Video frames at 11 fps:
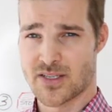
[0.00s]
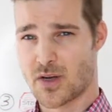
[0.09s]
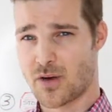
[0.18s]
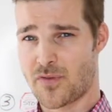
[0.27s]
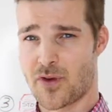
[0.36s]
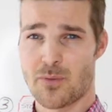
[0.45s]
So
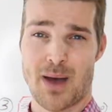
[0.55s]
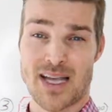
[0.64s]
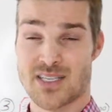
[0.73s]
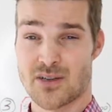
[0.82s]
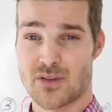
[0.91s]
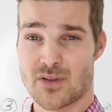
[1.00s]
if your
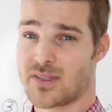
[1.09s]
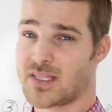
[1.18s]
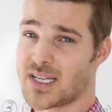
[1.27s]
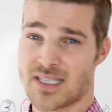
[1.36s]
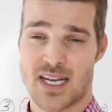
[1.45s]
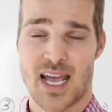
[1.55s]
bicycle
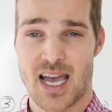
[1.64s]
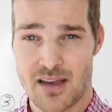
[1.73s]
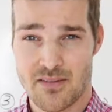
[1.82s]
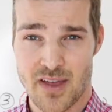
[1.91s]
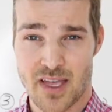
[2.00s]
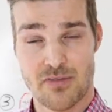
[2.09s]
doesn't
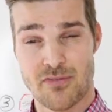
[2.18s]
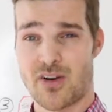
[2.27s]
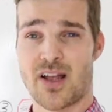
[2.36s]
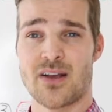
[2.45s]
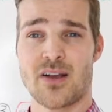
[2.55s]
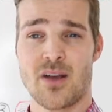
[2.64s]
have a
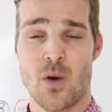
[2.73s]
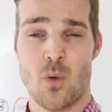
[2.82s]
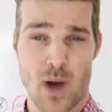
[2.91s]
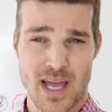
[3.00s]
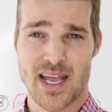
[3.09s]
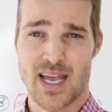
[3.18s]
front
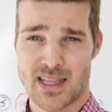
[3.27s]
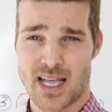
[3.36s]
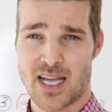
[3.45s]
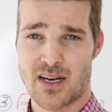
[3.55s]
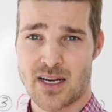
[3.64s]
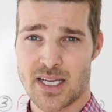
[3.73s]
white
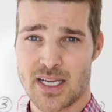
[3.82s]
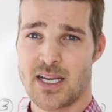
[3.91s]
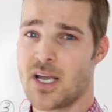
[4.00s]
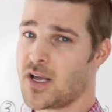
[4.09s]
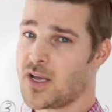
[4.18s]
headlight on it,